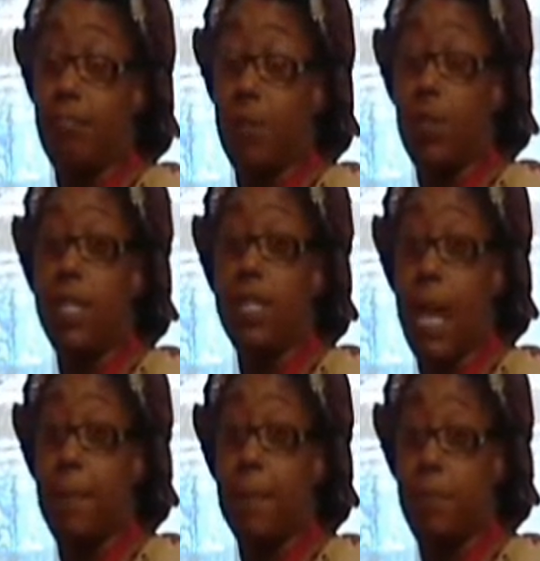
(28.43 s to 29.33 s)
3
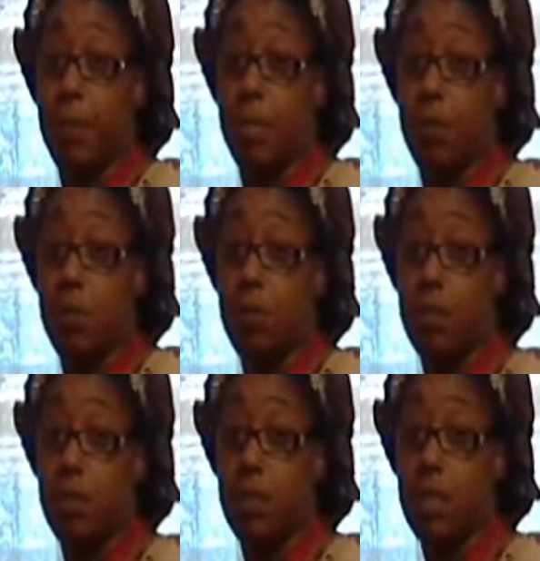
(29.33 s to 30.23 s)

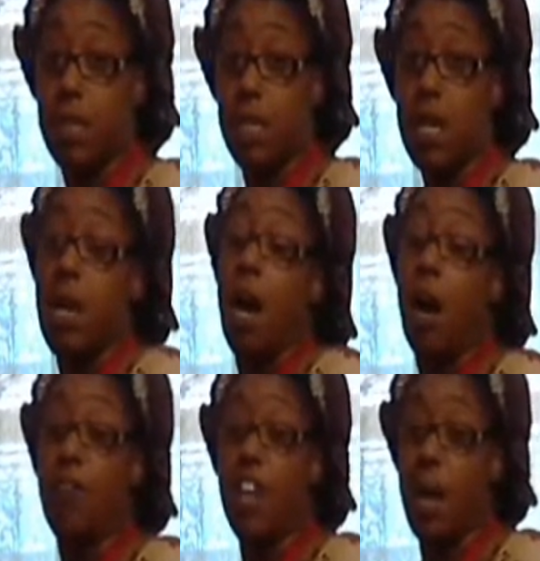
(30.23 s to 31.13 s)
tablespoons
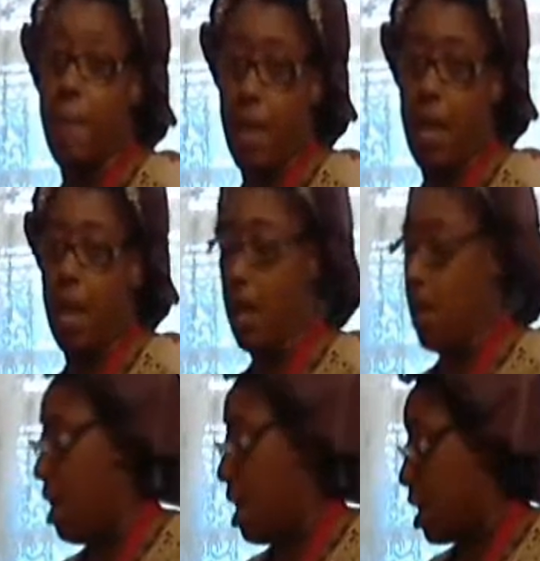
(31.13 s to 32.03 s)
of nutmeg.
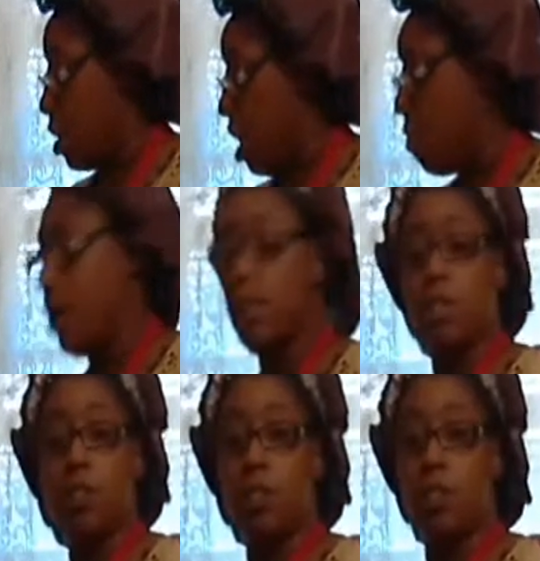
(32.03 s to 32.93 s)
You don't want to
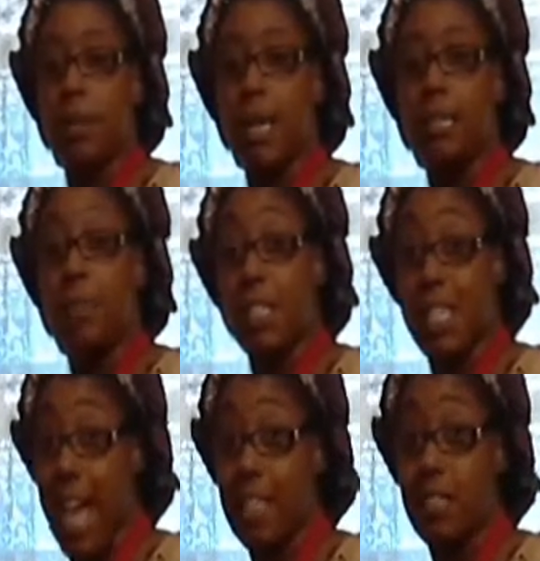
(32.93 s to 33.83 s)
use too much because
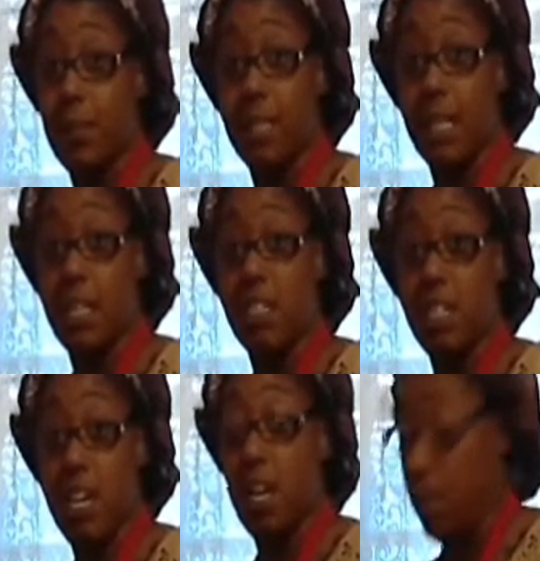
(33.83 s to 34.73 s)
it actually will sting the
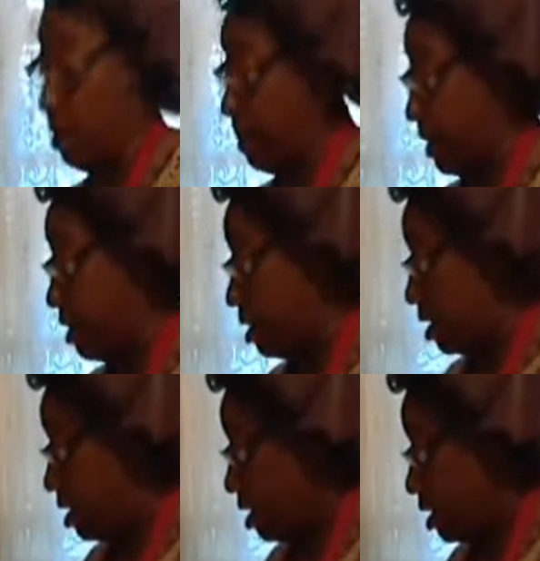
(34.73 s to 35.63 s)
tongue a little bit,
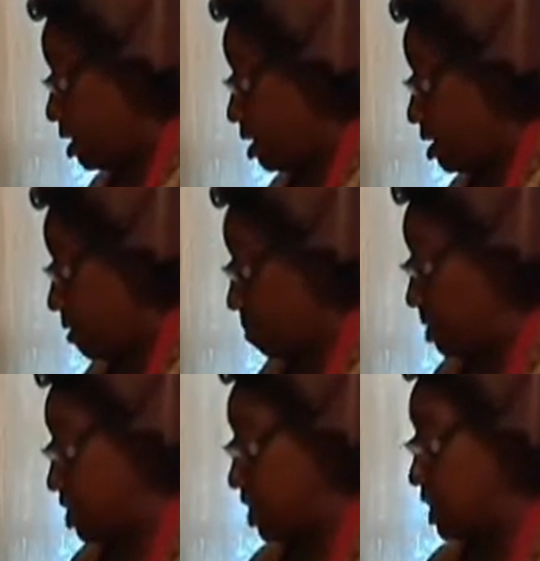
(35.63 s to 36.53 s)

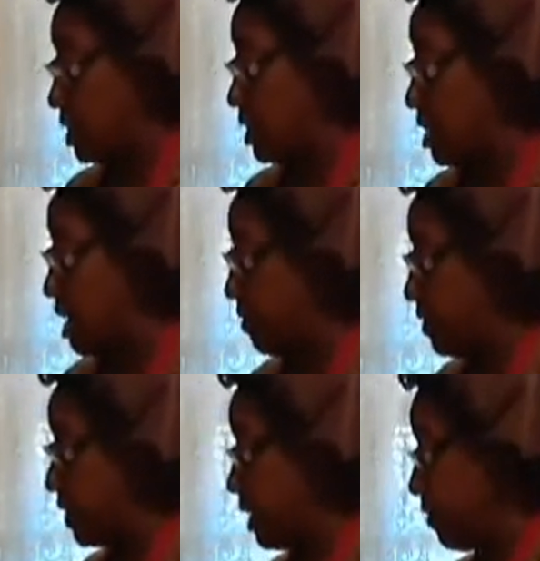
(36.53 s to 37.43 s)
but just enough
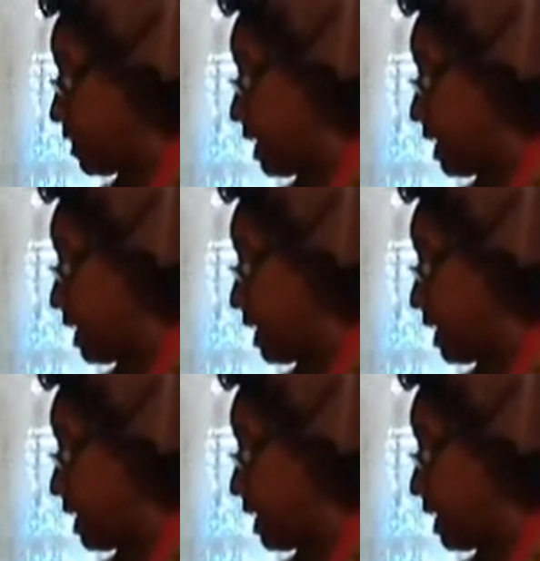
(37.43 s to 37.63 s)
to give it